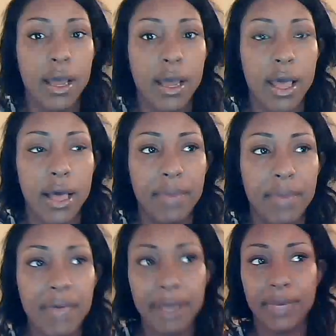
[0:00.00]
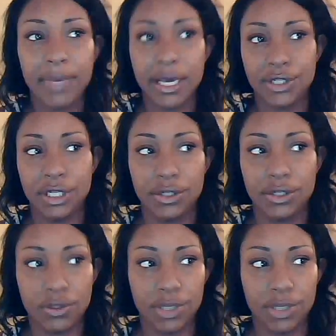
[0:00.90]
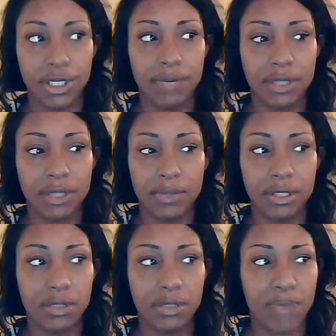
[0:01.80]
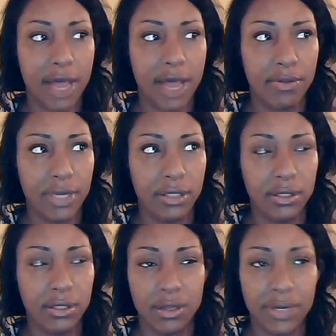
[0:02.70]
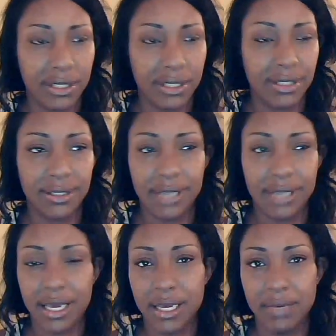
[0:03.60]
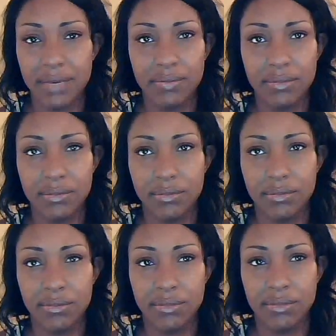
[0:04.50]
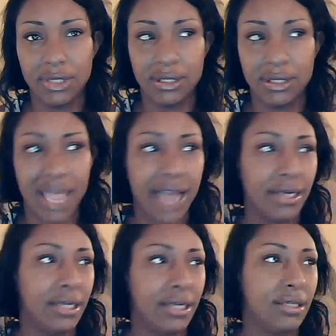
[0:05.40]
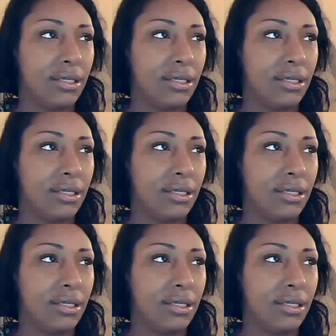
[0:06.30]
Maybe because she didn't switch it up, something just bothered me. She just always looked the same, stagnant,